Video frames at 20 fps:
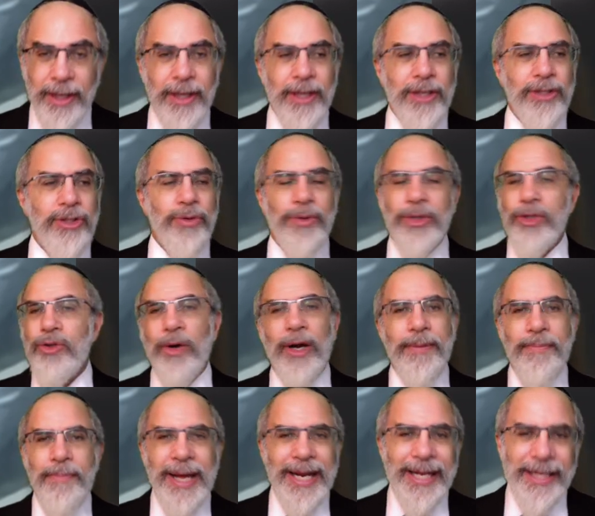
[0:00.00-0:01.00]
So we tried
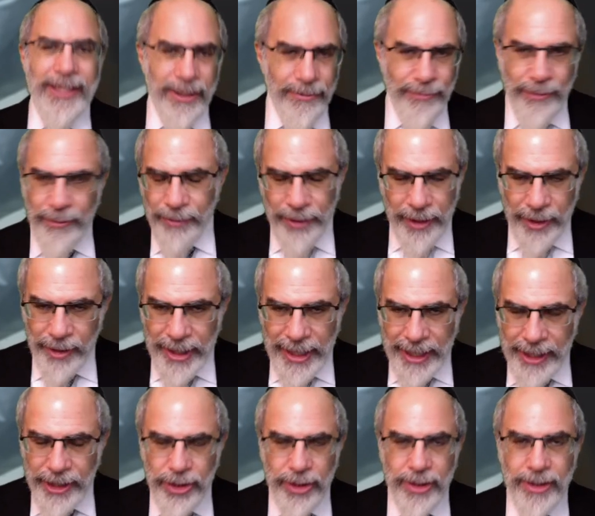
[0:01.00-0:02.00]
many different
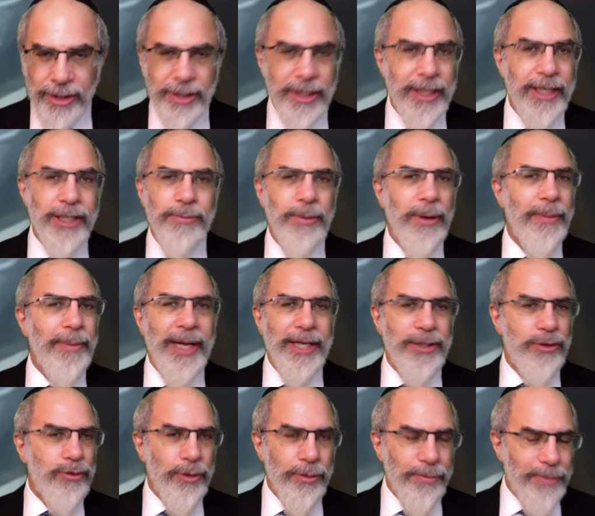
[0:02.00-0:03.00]
variations. The experiment has
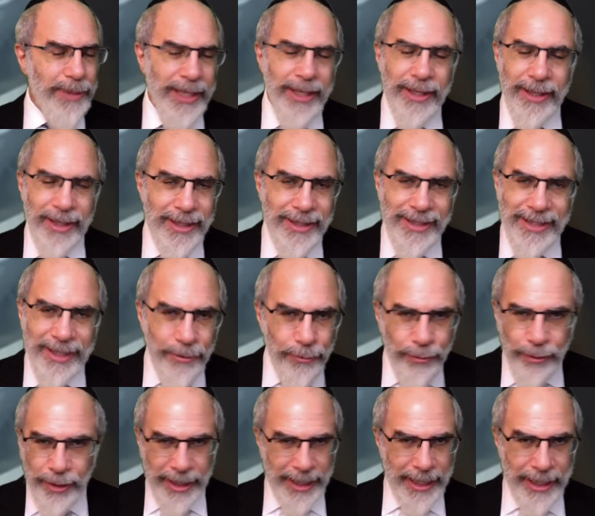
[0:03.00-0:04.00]
been repeated in
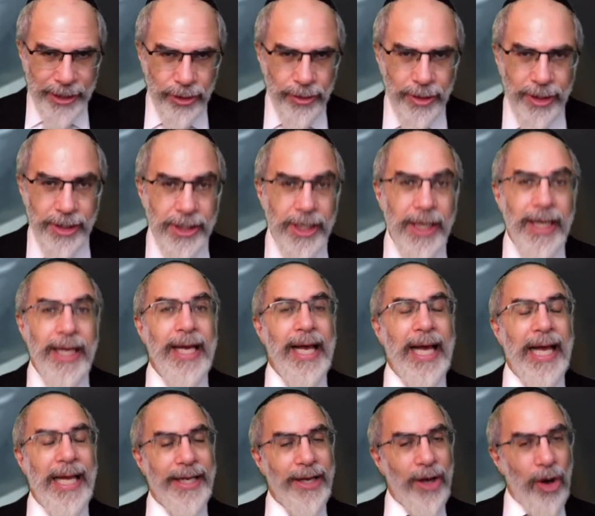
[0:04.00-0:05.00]
different countries
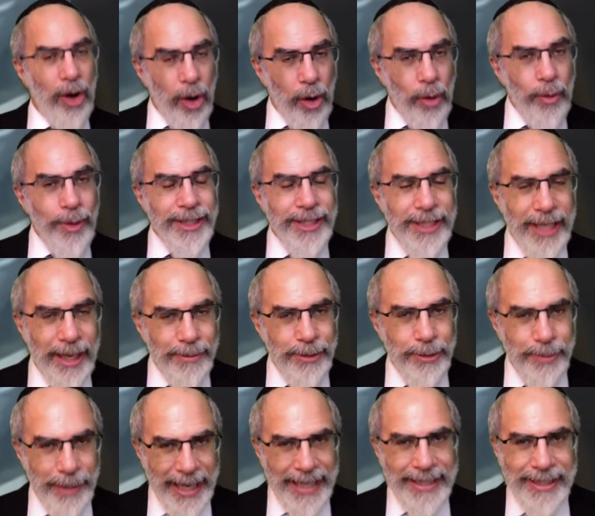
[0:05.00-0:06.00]
and always comes
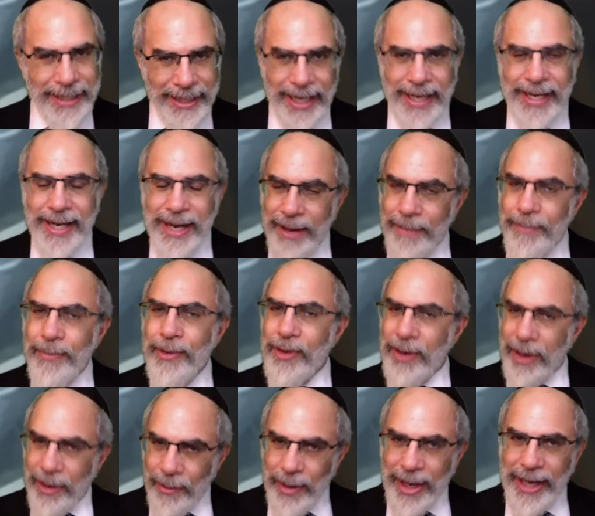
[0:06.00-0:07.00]
back to that number.
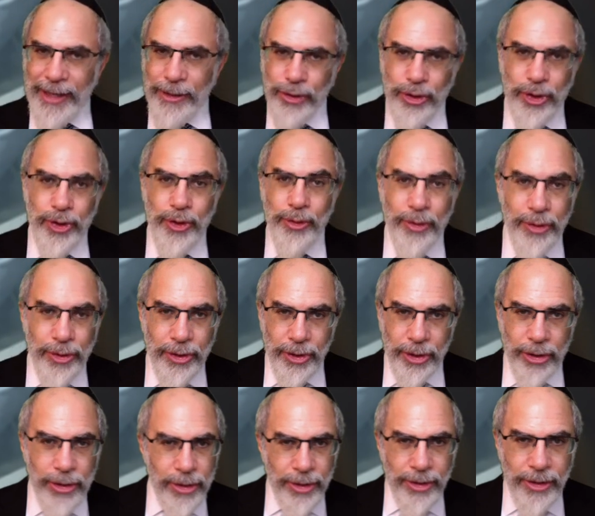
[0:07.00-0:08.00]
Around
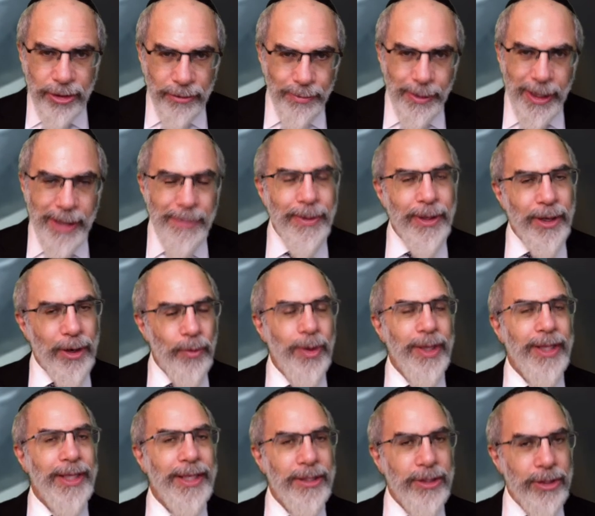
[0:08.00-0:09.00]
two-thirds of people are
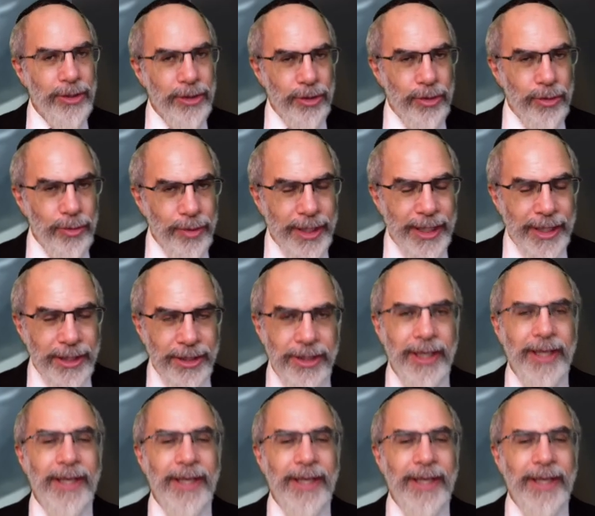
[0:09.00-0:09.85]
willing to do this.